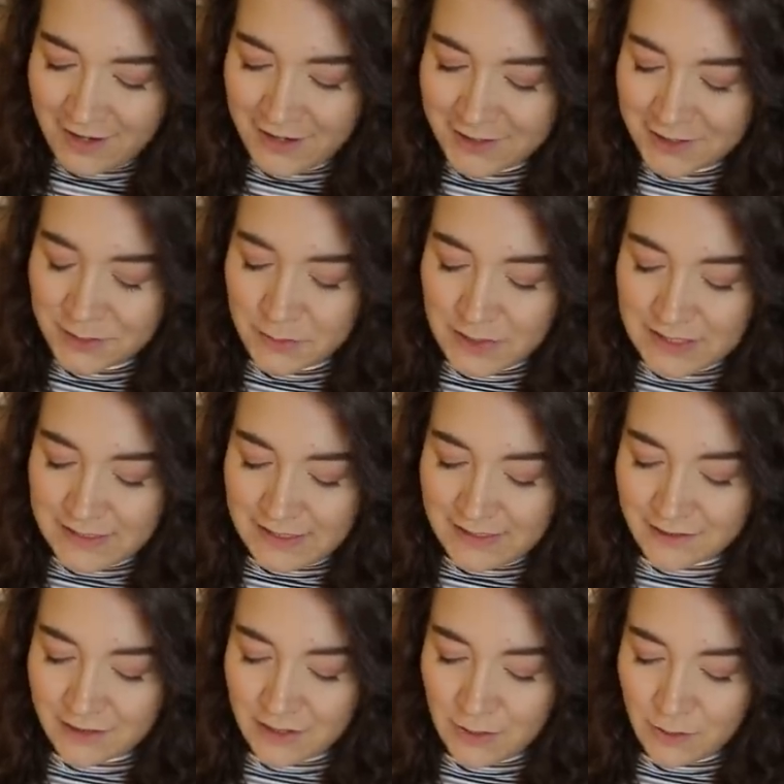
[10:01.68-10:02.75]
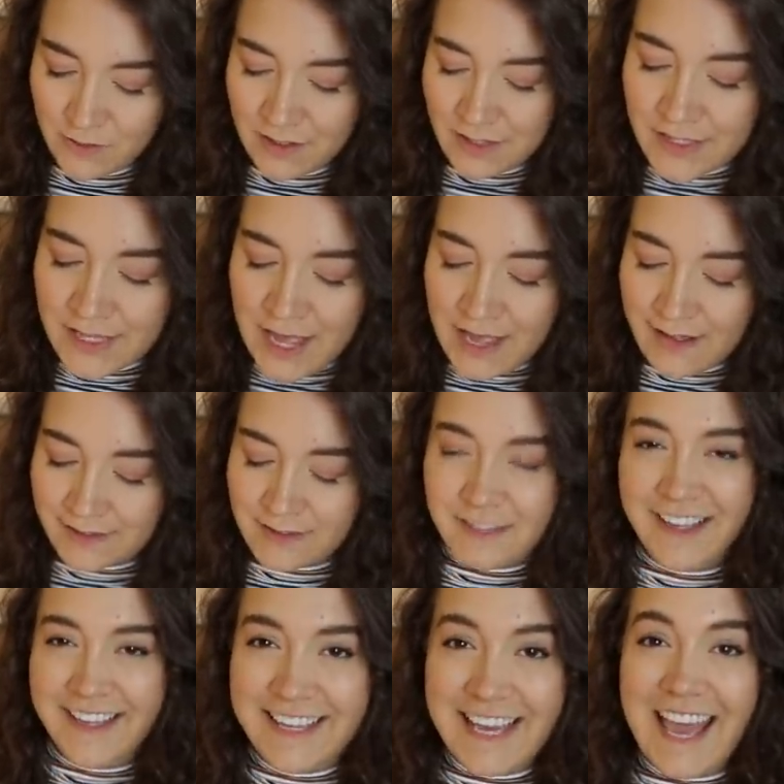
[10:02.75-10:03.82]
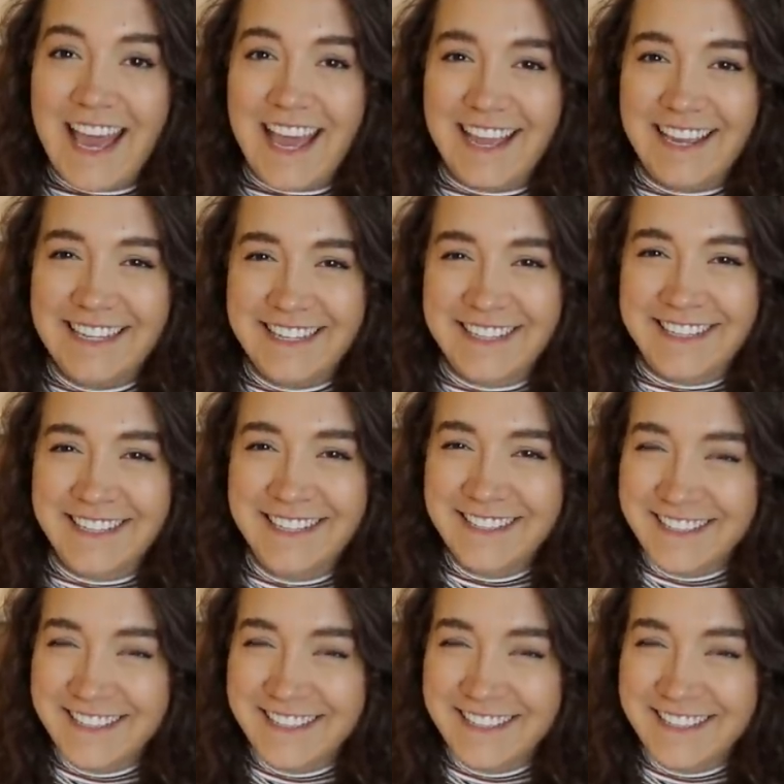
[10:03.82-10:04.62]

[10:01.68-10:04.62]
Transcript: hundred twenty days ago, yes, gay!